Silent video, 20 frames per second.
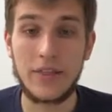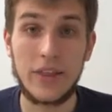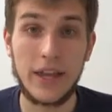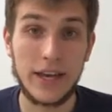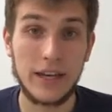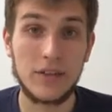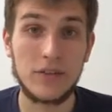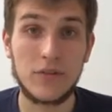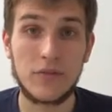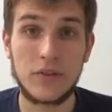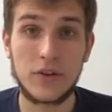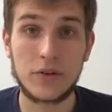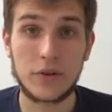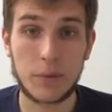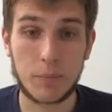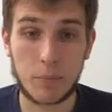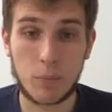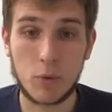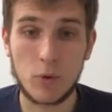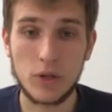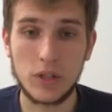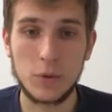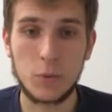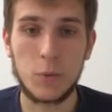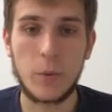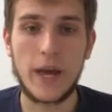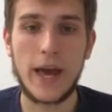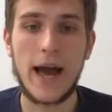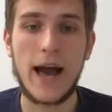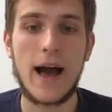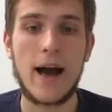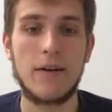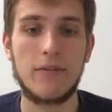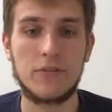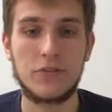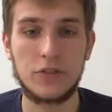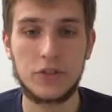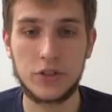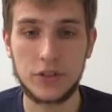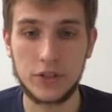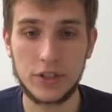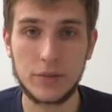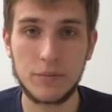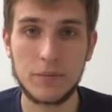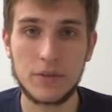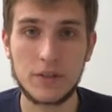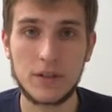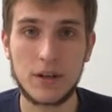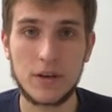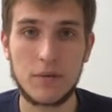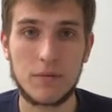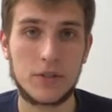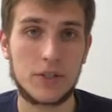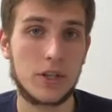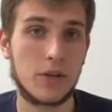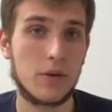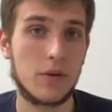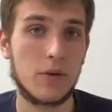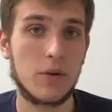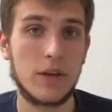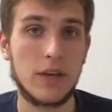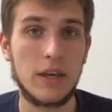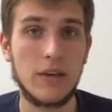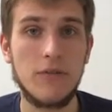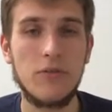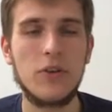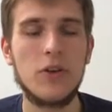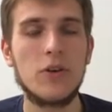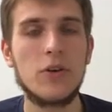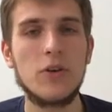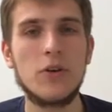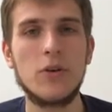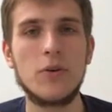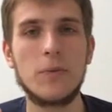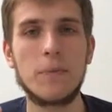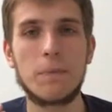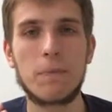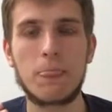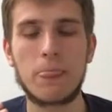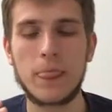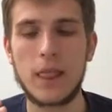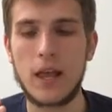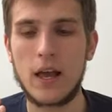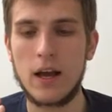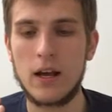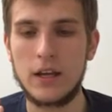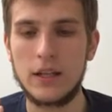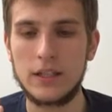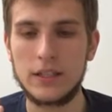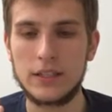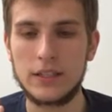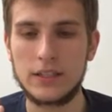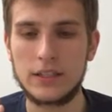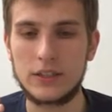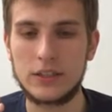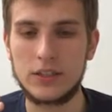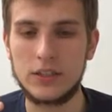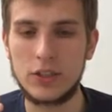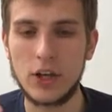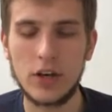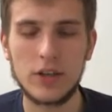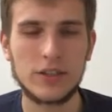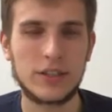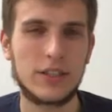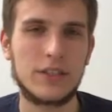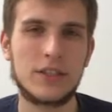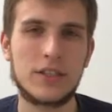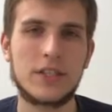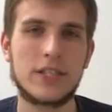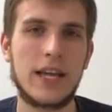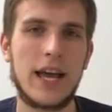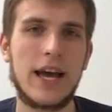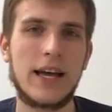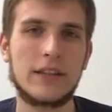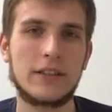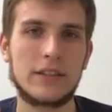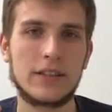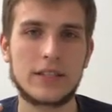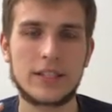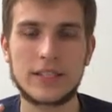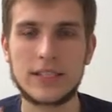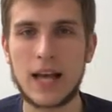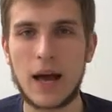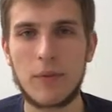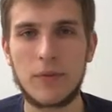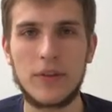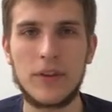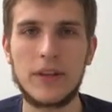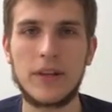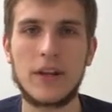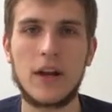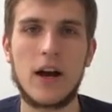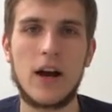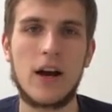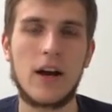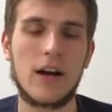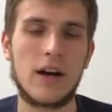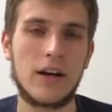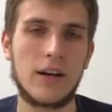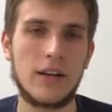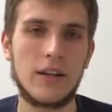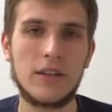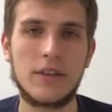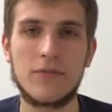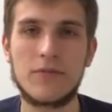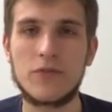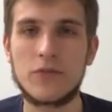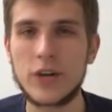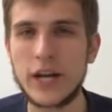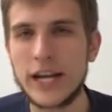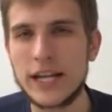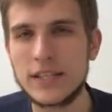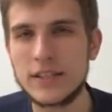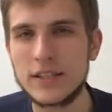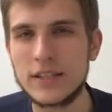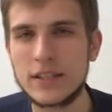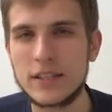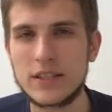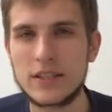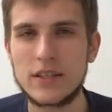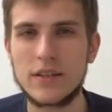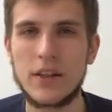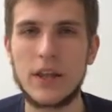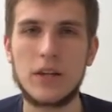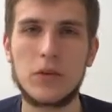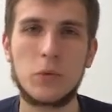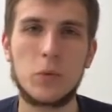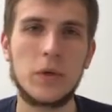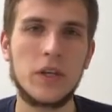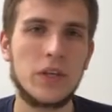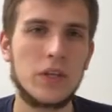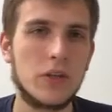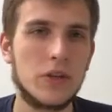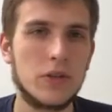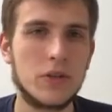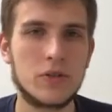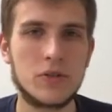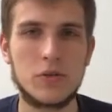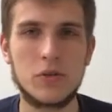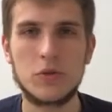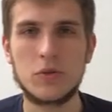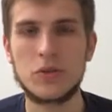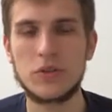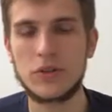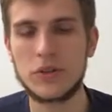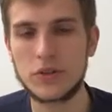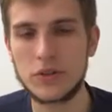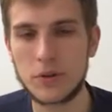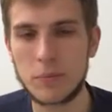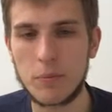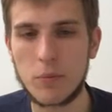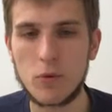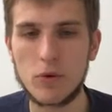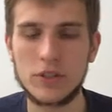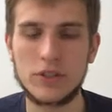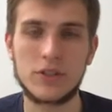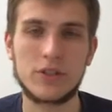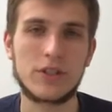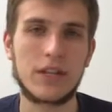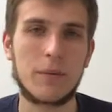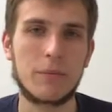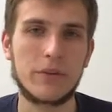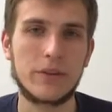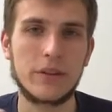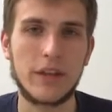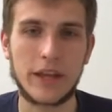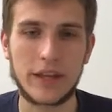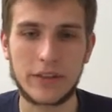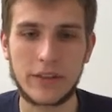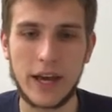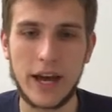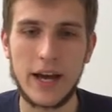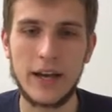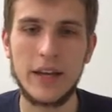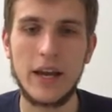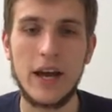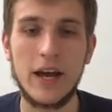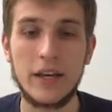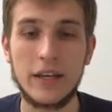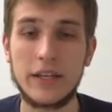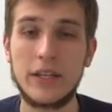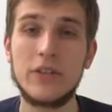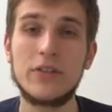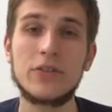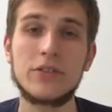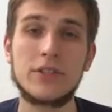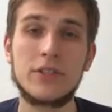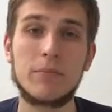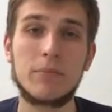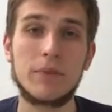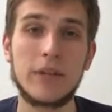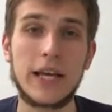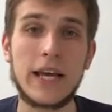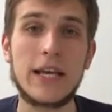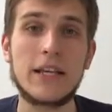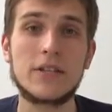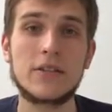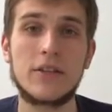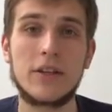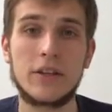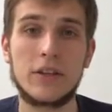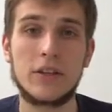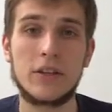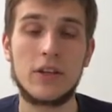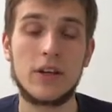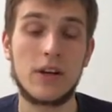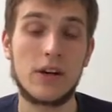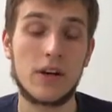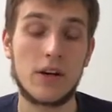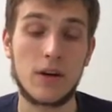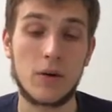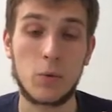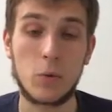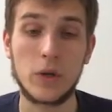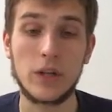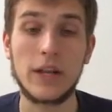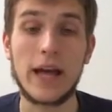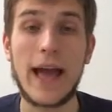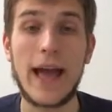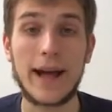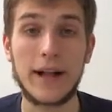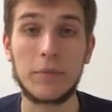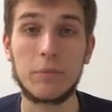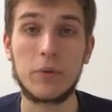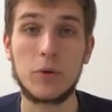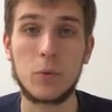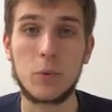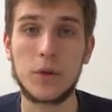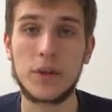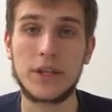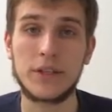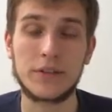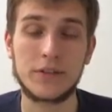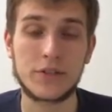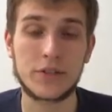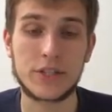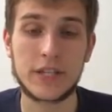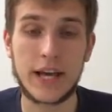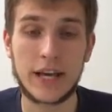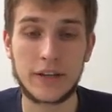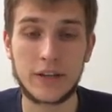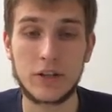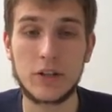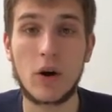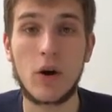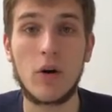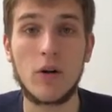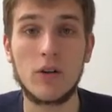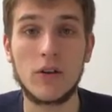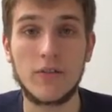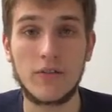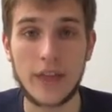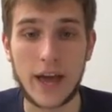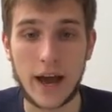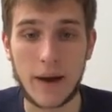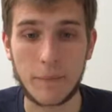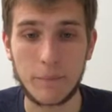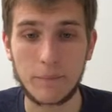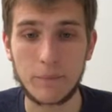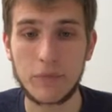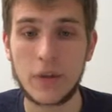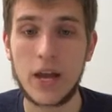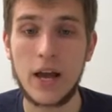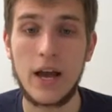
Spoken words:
At the end of the report, we have terms. So if you don't understand something in the phrases that we use during the report or something like that, here is the place that will help you with understanding all of them.